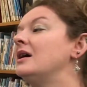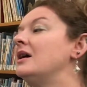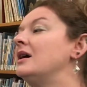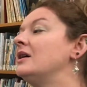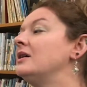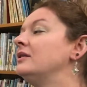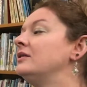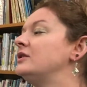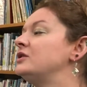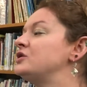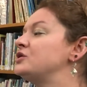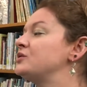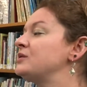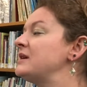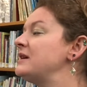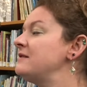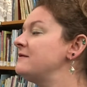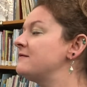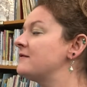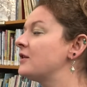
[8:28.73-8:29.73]
The tree
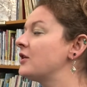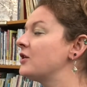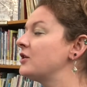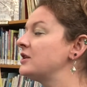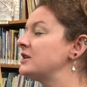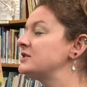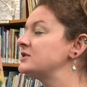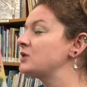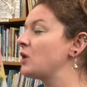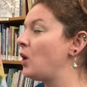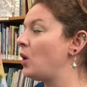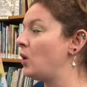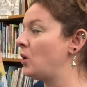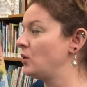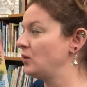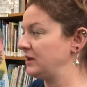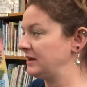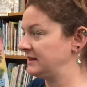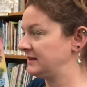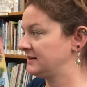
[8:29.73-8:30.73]
fern is
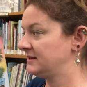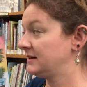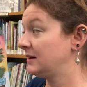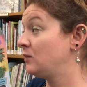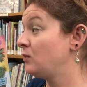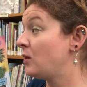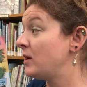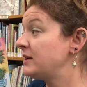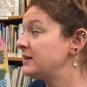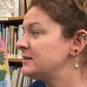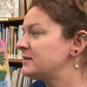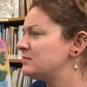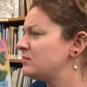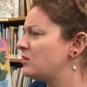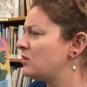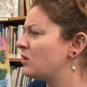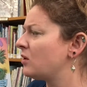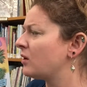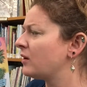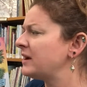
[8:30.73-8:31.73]
oldest, and what is
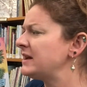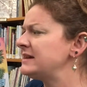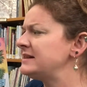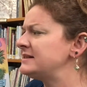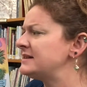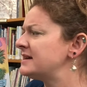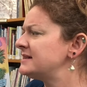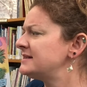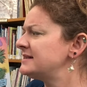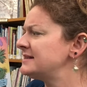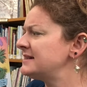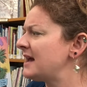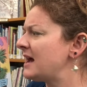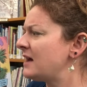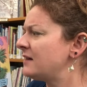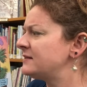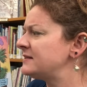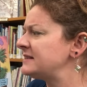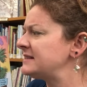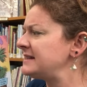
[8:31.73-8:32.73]
more, it doesn't have
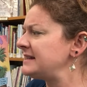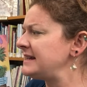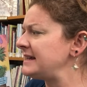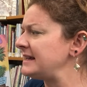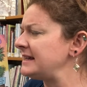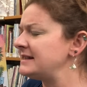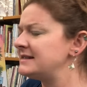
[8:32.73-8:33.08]
seeds.